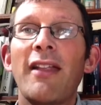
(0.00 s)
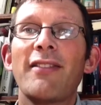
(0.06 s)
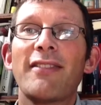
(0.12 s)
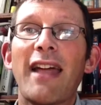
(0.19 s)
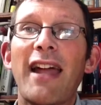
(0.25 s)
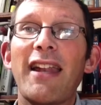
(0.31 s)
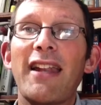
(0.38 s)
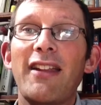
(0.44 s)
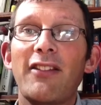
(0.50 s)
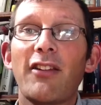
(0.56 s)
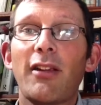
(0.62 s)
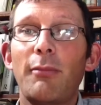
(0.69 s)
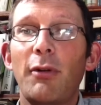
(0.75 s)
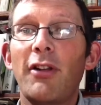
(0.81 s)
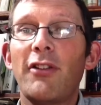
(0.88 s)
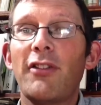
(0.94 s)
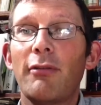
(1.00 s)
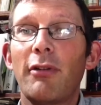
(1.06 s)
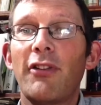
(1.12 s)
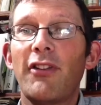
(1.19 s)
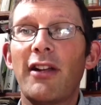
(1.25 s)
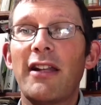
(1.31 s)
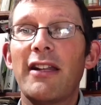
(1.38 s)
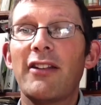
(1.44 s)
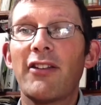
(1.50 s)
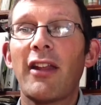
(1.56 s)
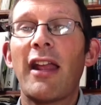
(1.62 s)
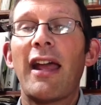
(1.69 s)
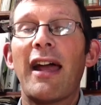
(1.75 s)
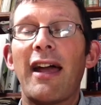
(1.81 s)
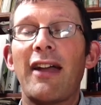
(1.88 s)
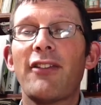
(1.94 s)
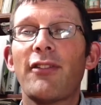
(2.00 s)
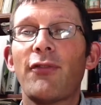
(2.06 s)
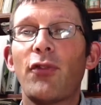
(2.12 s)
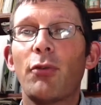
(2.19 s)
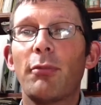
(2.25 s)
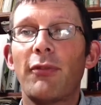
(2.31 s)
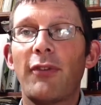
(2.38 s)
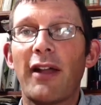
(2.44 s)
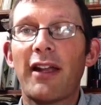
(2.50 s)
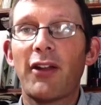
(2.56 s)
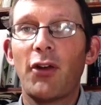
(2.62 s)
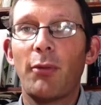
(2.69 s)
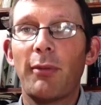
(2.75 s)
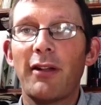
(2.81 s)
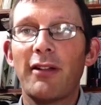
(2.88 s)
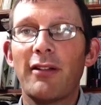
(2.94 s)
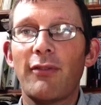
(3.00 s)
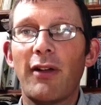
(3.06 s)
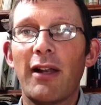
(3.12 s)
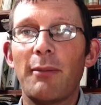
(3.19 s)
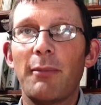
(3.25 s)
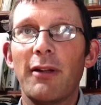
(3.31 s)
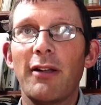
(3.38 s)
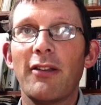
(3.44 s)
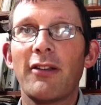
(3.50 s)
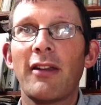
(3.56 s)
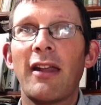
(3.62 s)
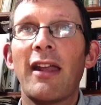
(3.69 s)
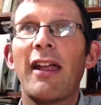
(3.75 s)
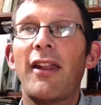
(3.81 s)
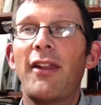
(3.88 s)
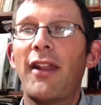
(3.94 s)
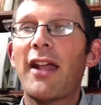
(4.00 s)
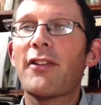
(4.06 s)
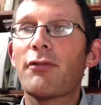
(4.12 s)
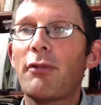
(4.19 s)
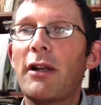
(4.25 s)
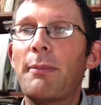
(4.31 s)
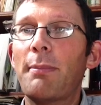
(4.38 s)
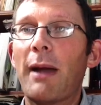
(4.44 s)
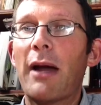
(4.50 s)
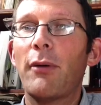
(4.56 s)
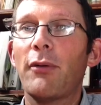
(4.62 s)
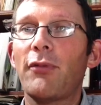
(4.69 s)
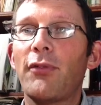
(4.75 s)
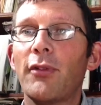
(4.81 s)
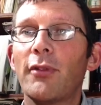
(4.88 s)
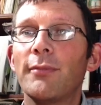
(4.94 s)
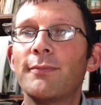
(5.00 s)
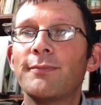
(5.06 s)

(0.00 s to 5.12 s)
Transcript: That is community resilience as a form of economic development. And that's really powerful.